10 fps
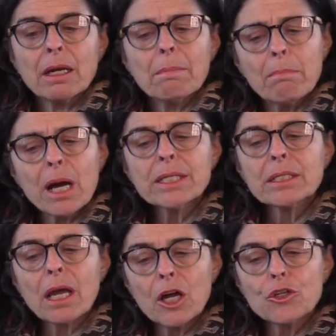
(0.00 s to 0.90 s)

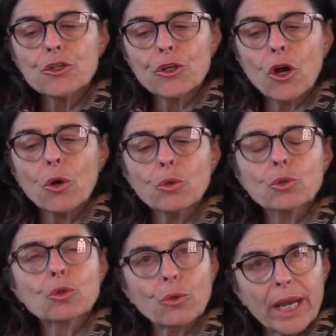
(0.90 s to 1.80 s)
must
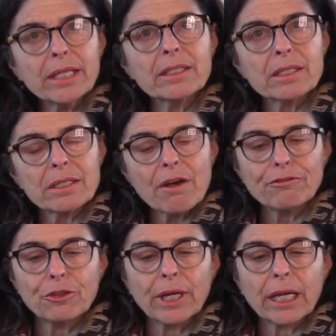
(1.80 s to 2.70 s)
undergo great
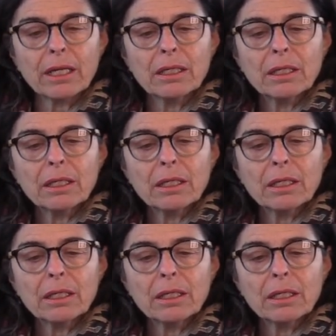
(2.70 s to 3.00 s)
suffering